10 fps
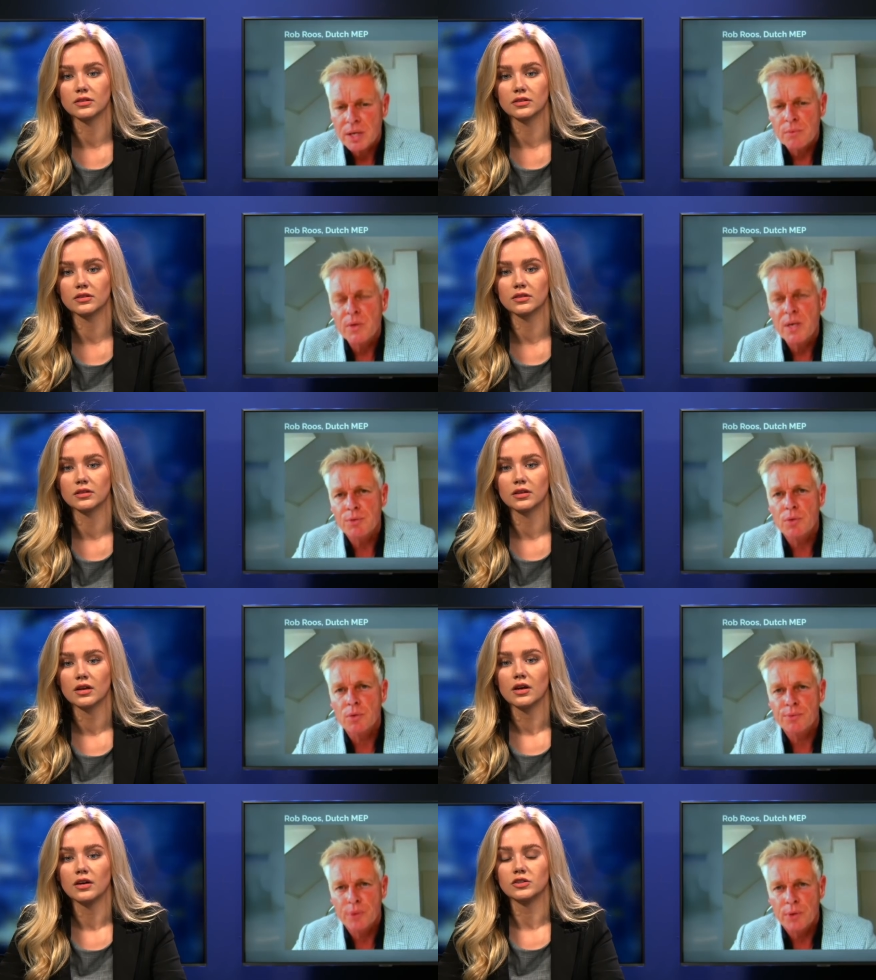Speaker 1: that, yes.
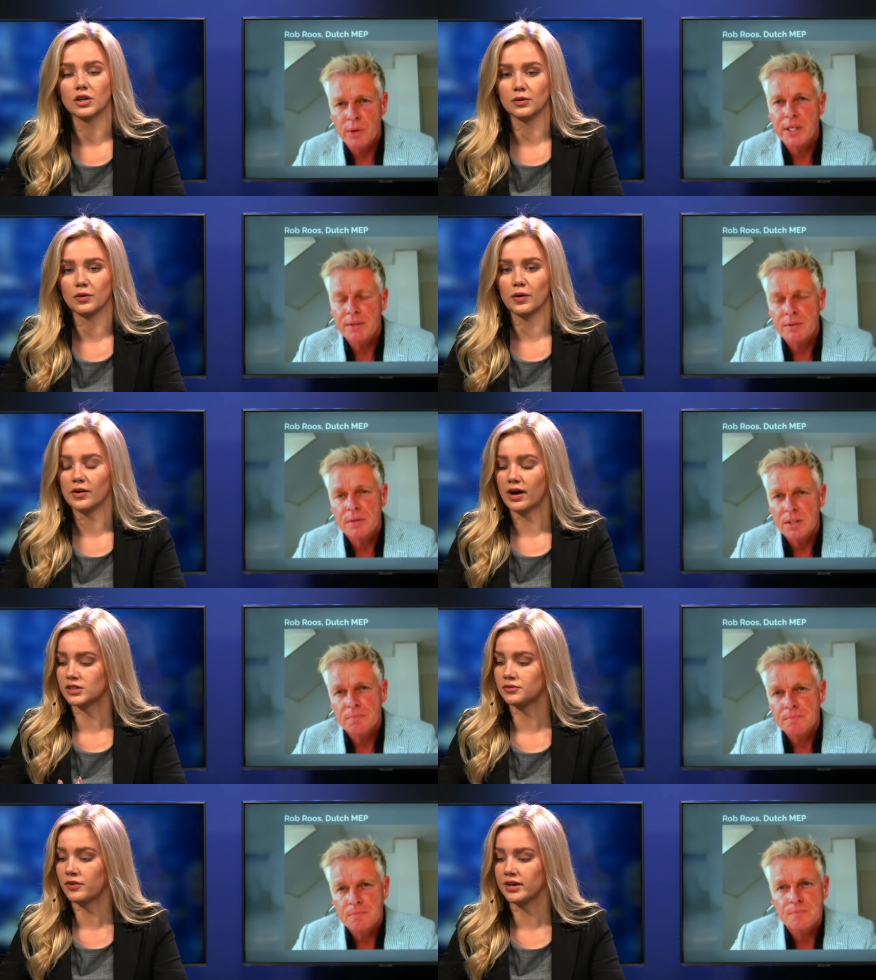
Speaker 2: So,
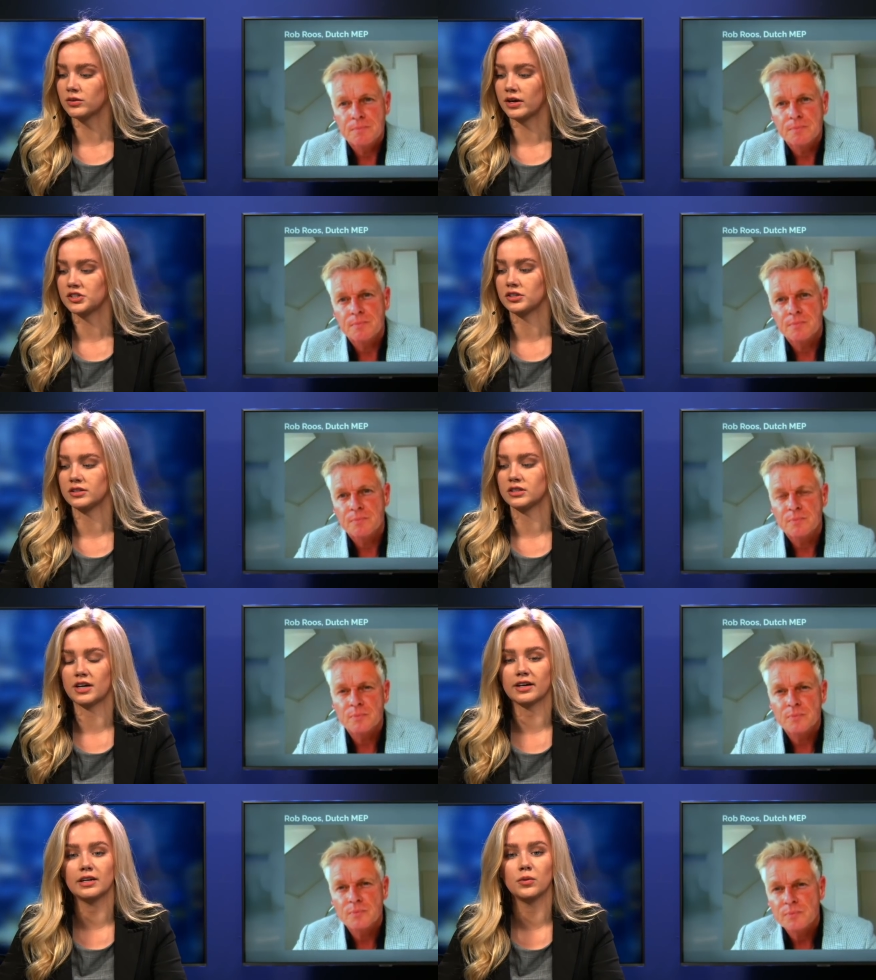as a final question, that's
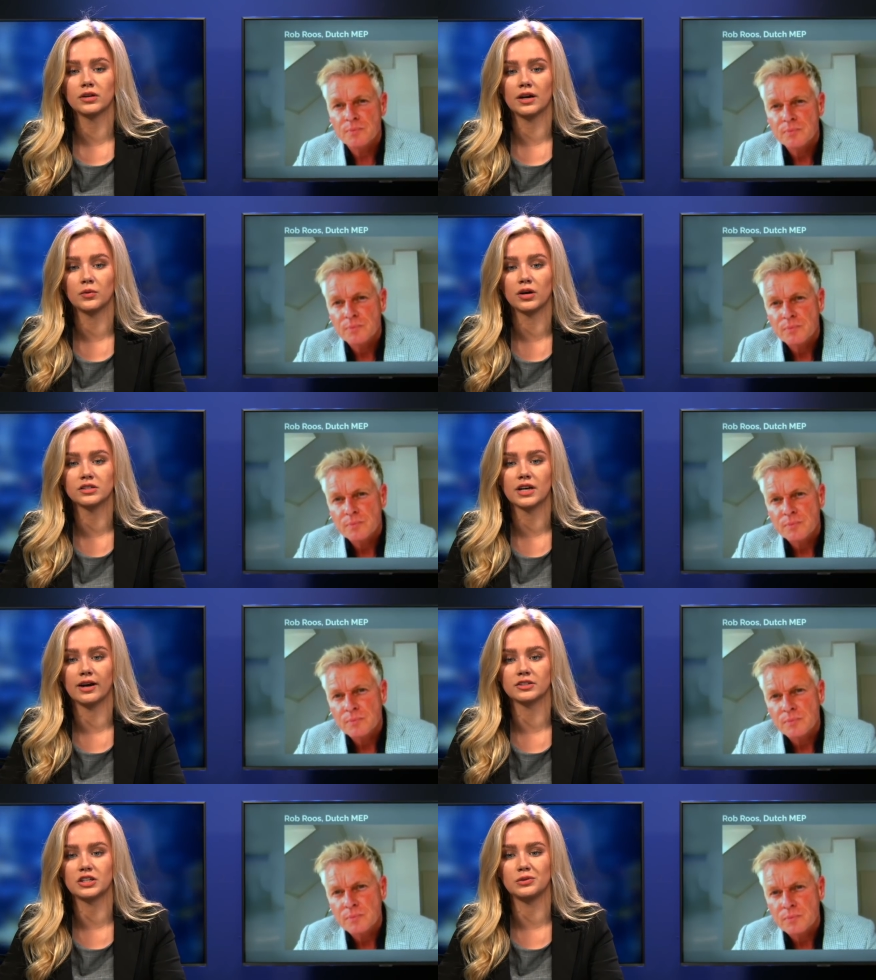exactly what I wanted to
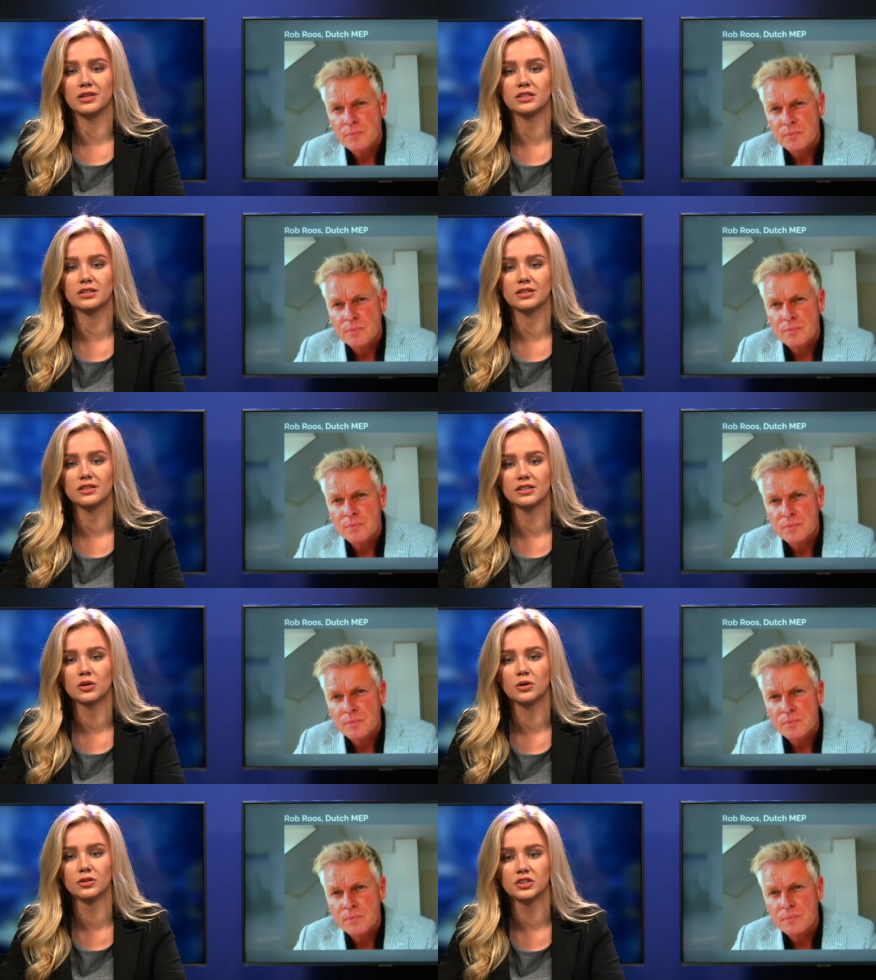ask you. This this
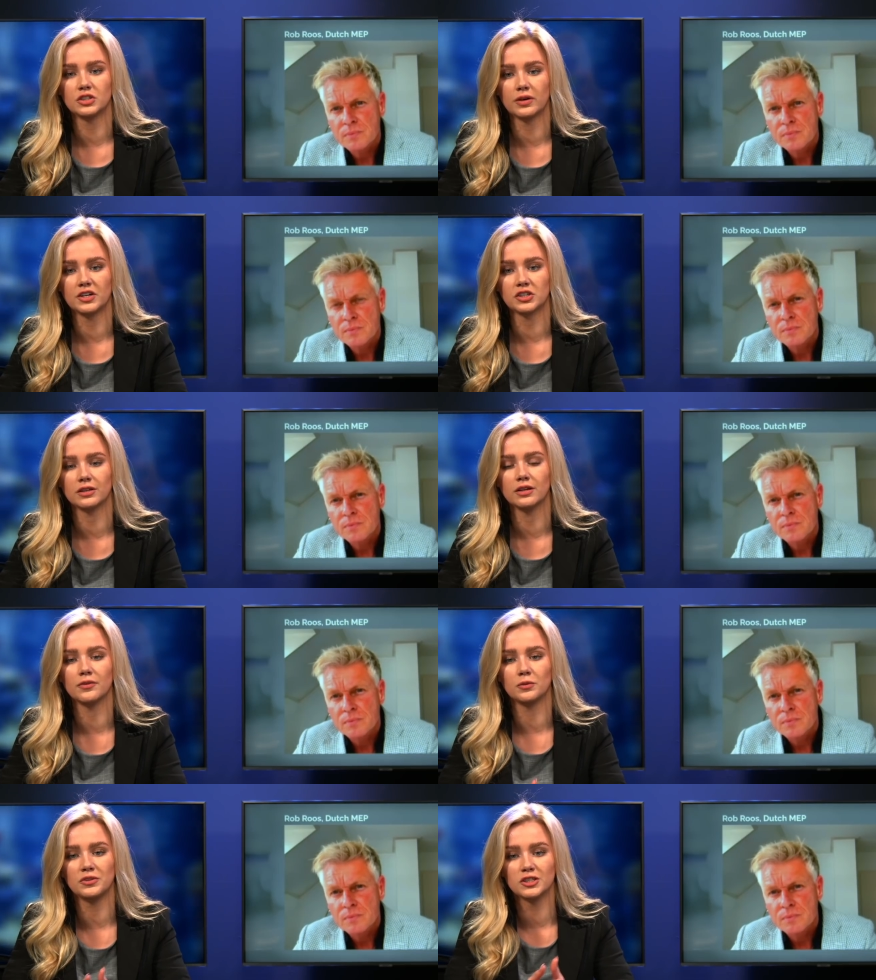whole situation,
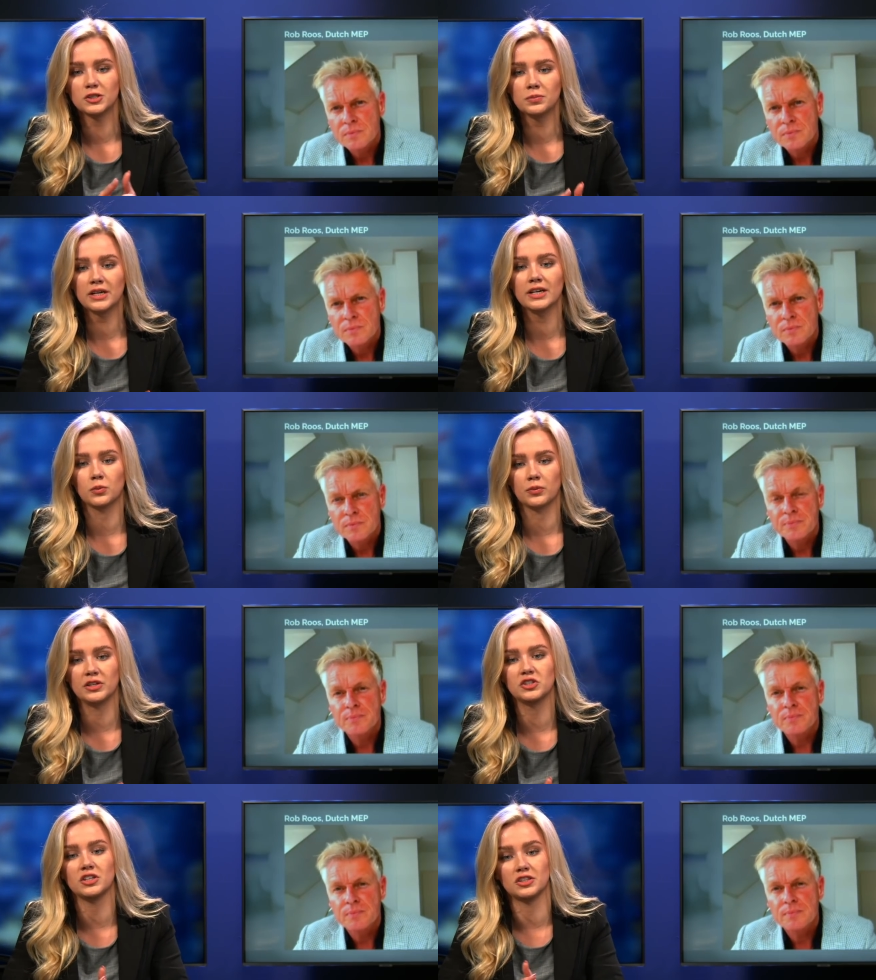the the speed with
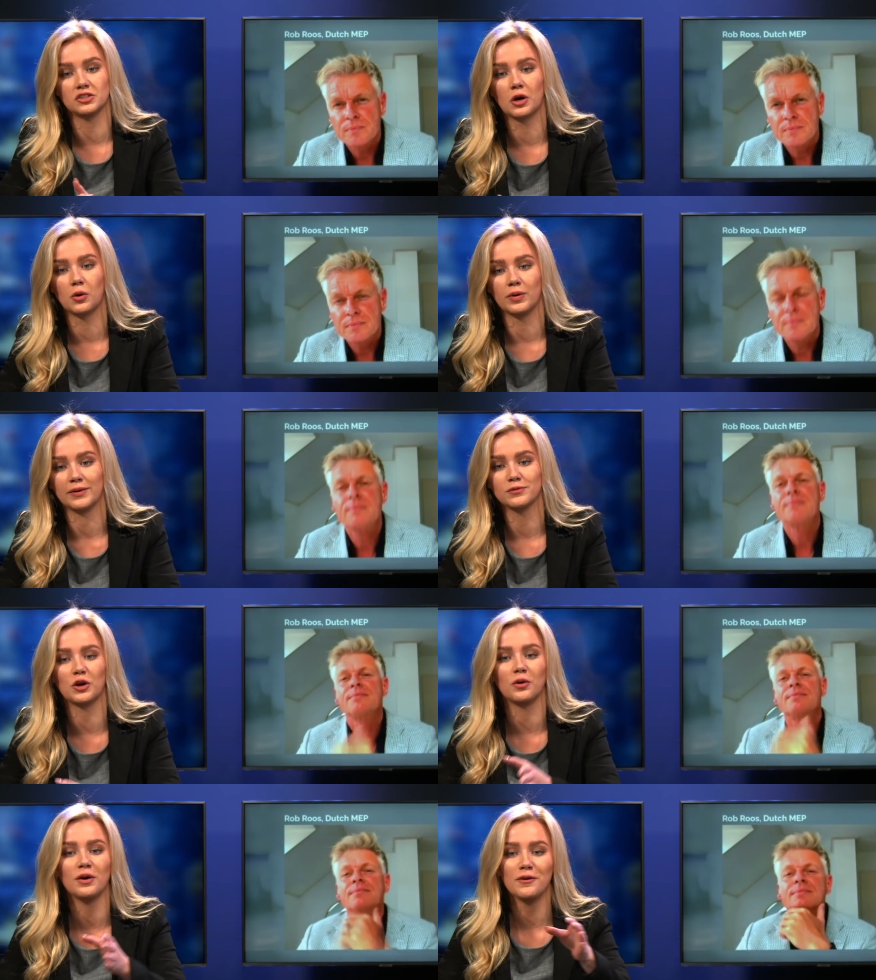which this is going.
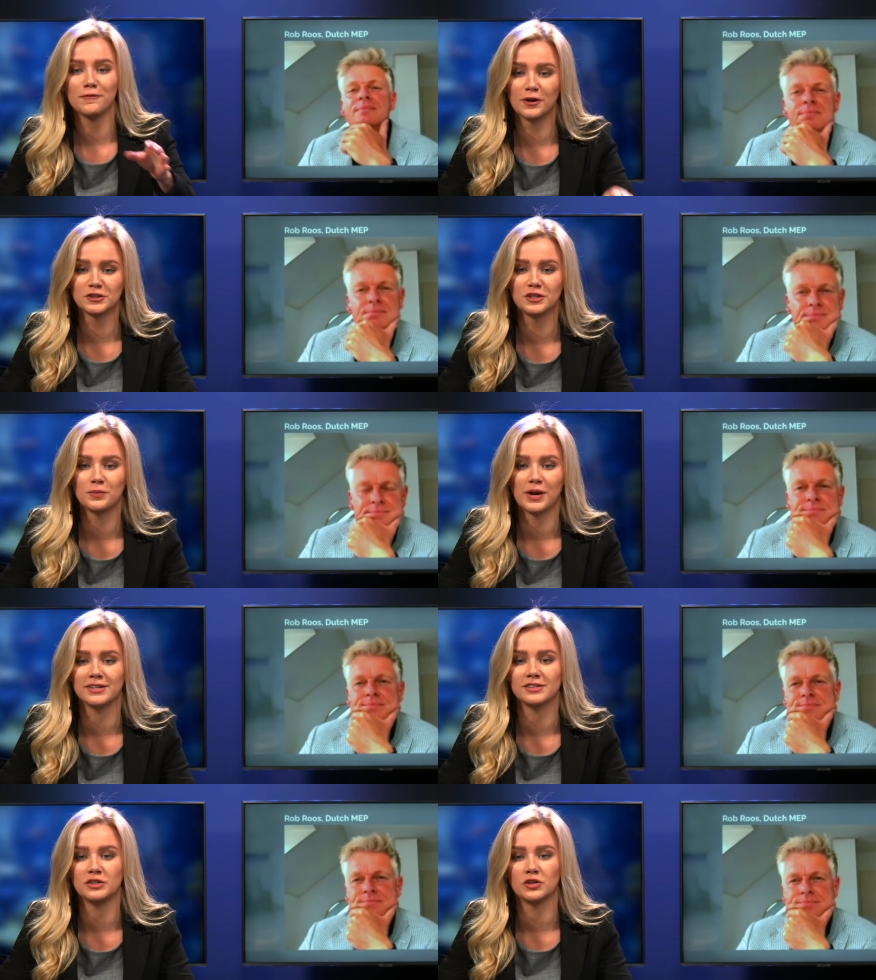So first
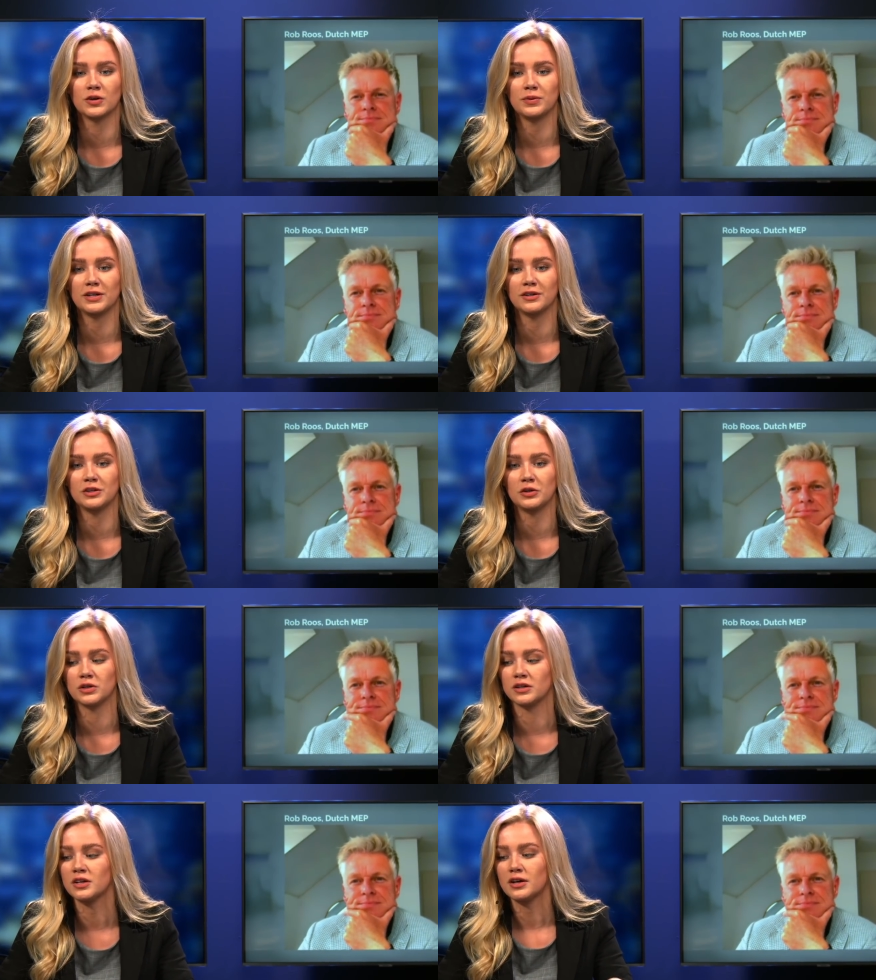debate in the European Union,